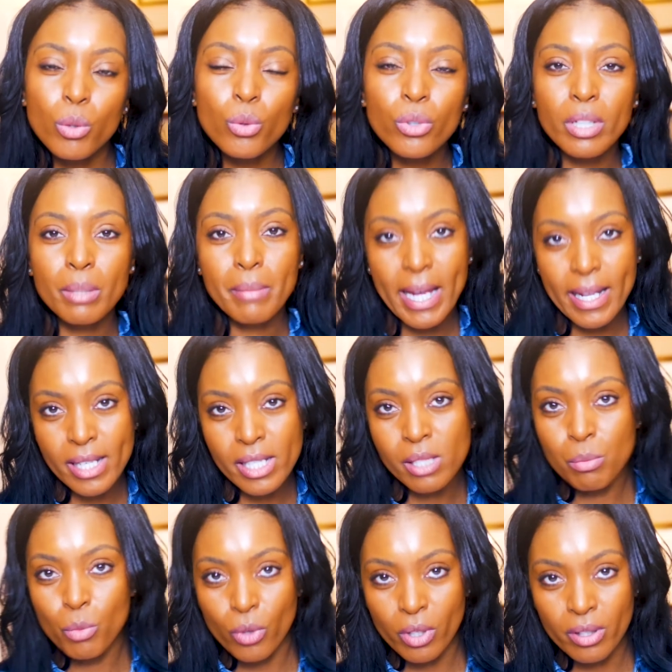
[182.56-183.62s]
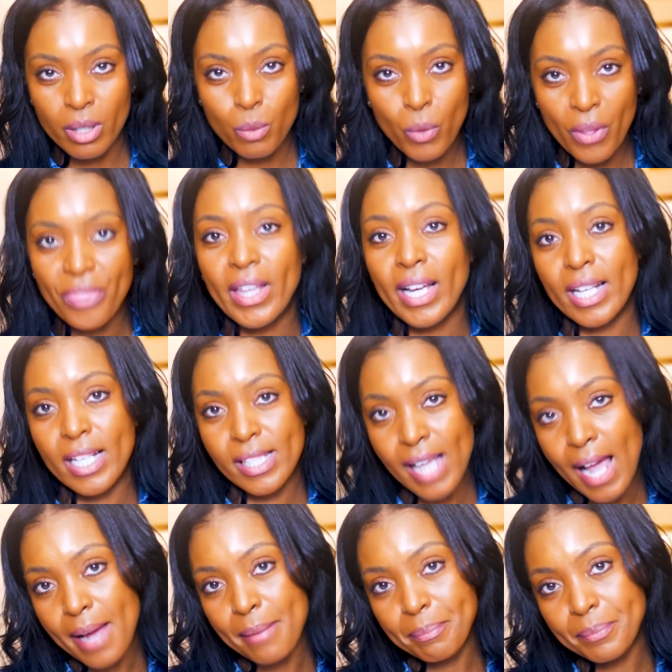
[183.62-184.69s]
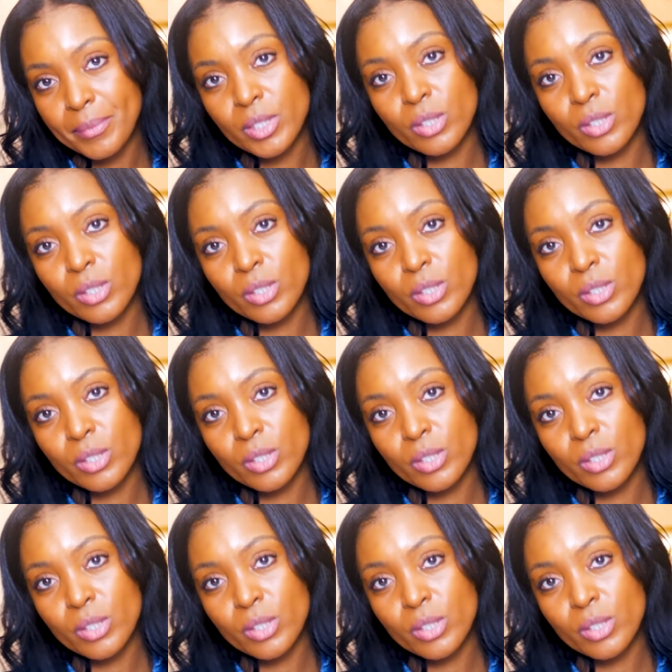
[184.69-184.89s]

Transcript: who can manage more than one thing at a time.